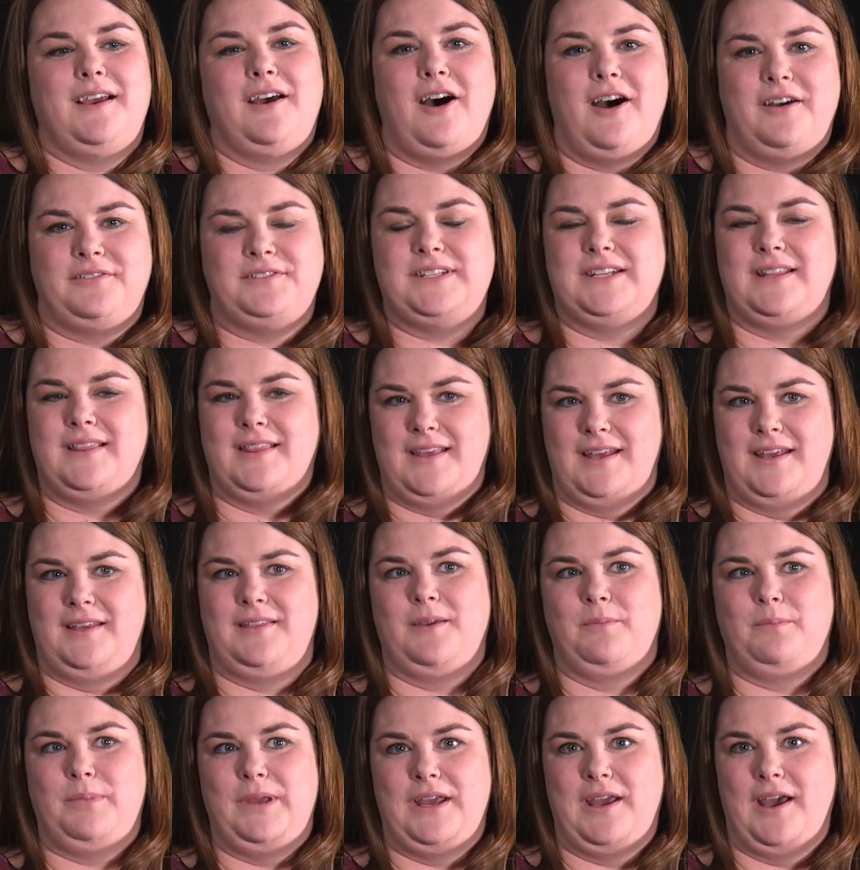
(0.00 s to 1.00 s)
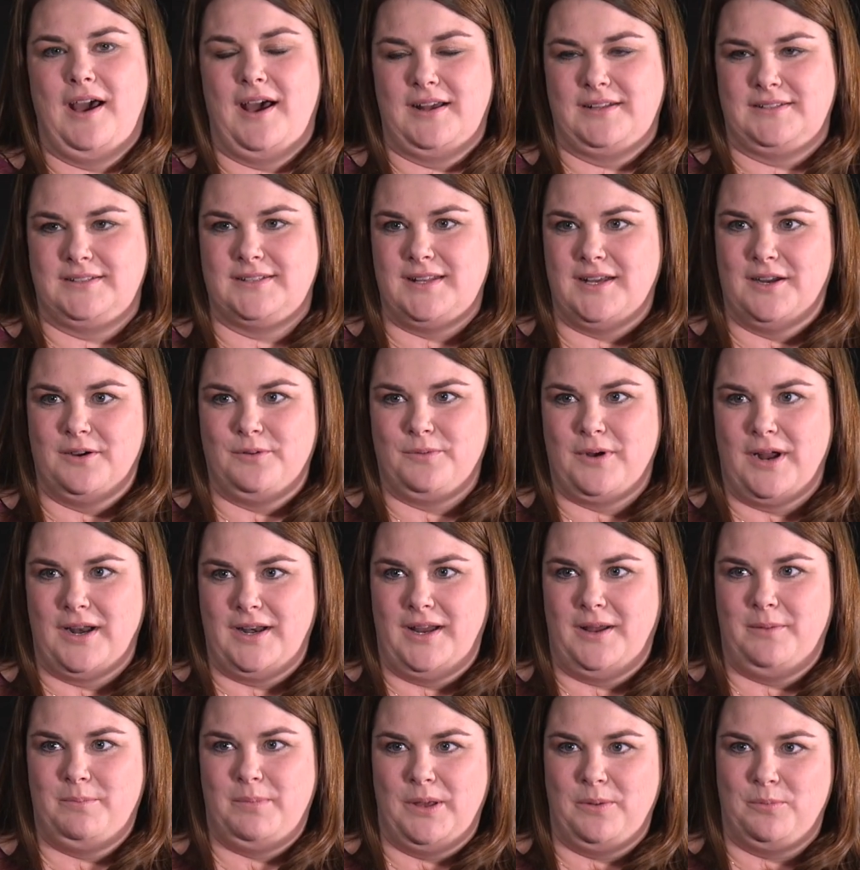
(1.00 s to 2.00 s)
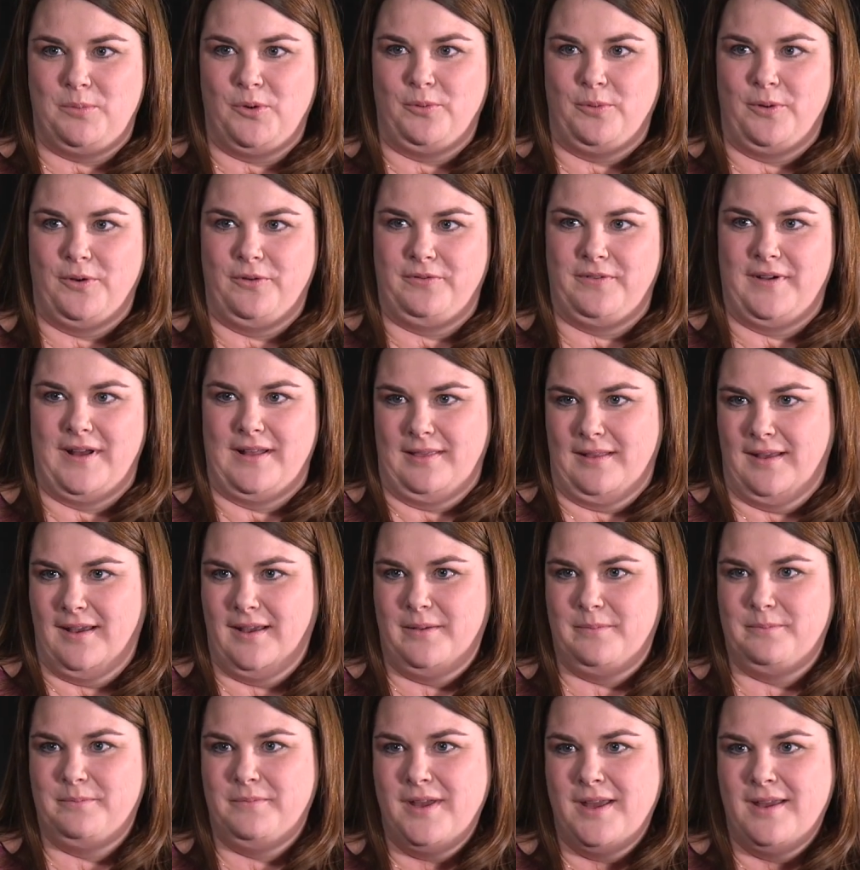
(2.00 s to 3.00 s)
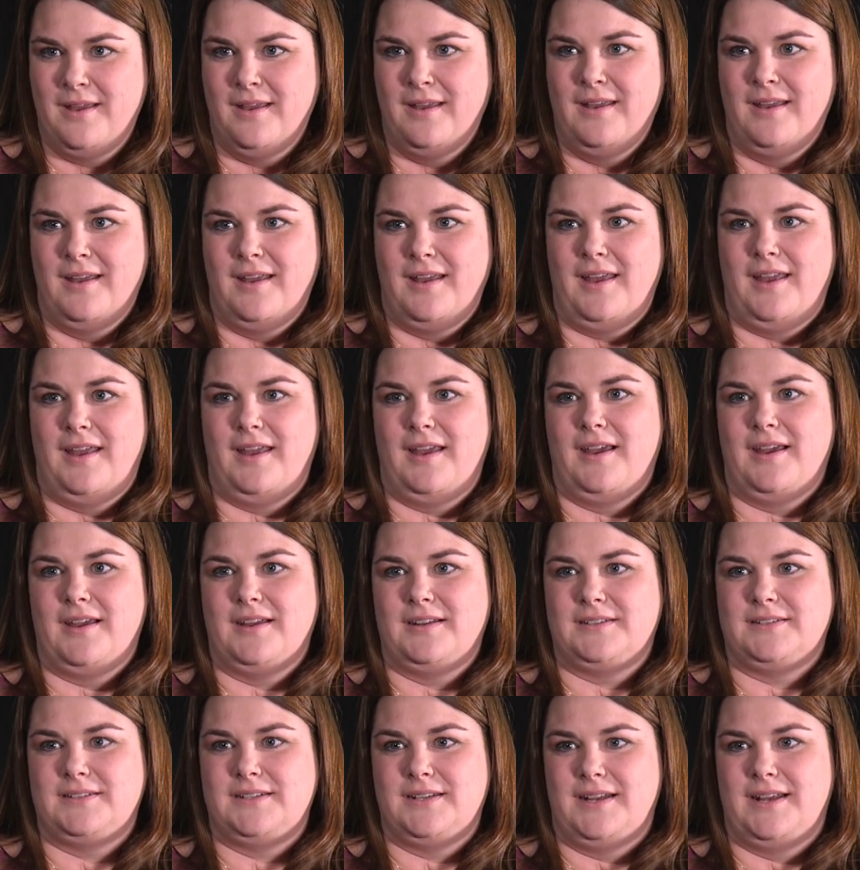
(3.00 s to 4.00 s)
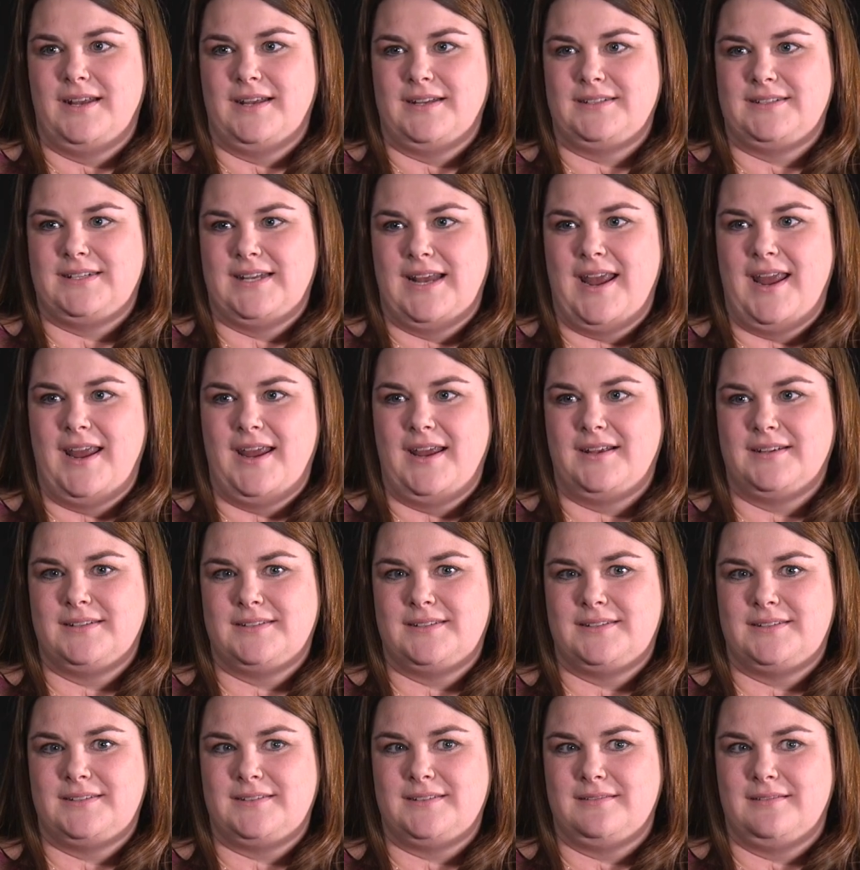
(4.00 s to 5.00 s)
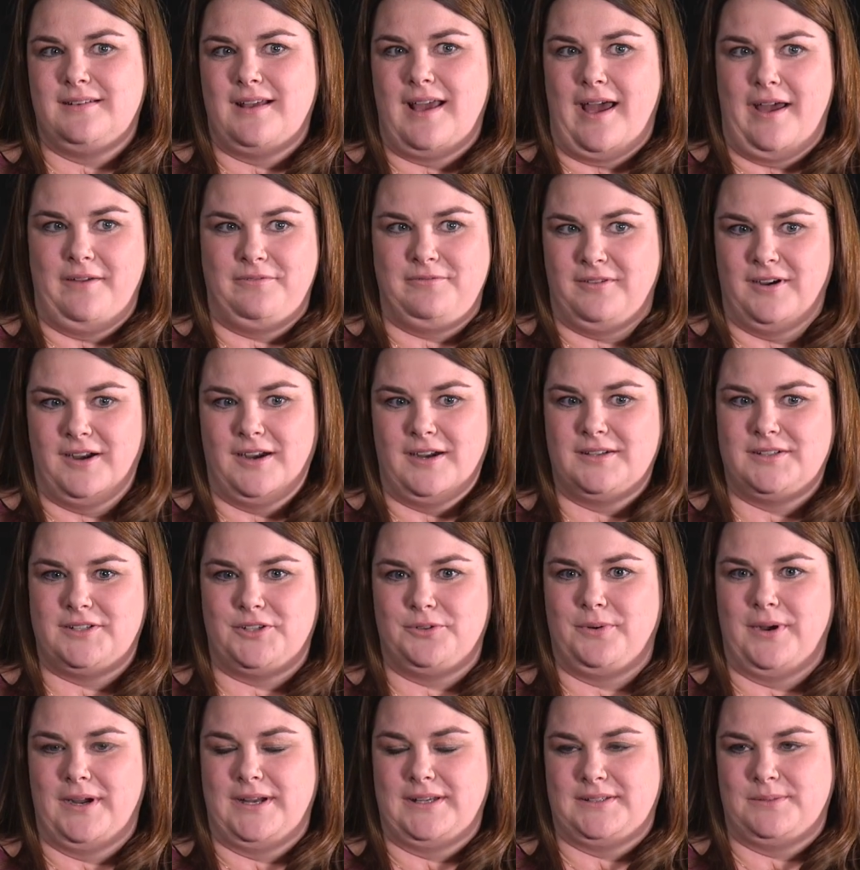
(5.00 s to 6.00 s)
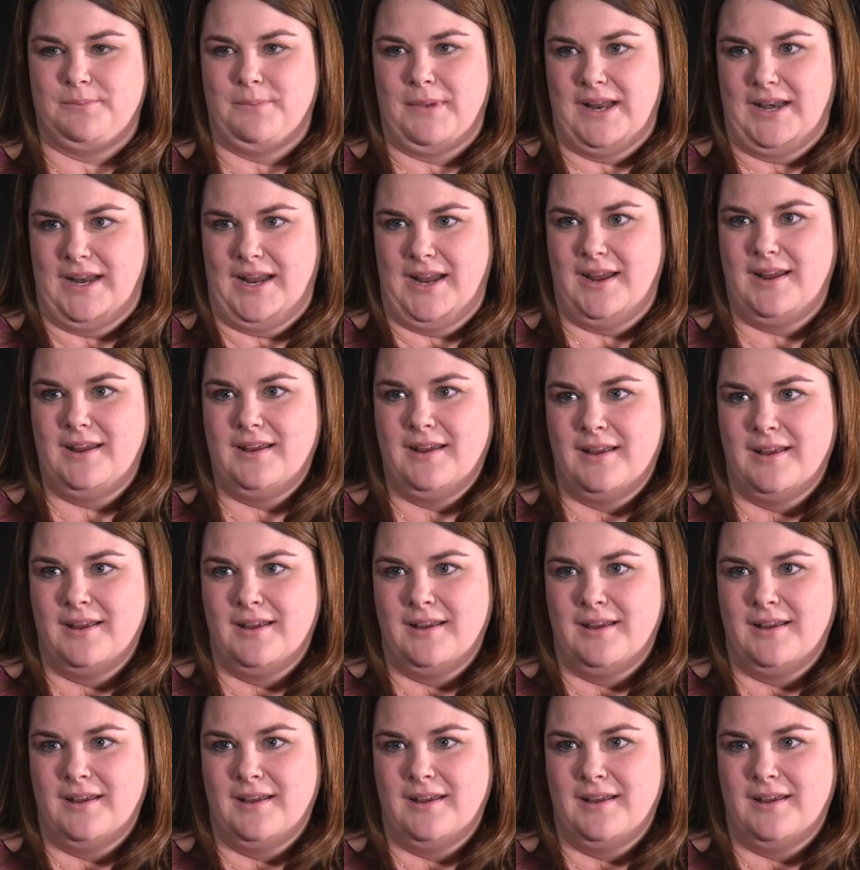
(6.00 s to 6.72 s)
often think that because they're running, people will fund them, and it takes effort to raise money.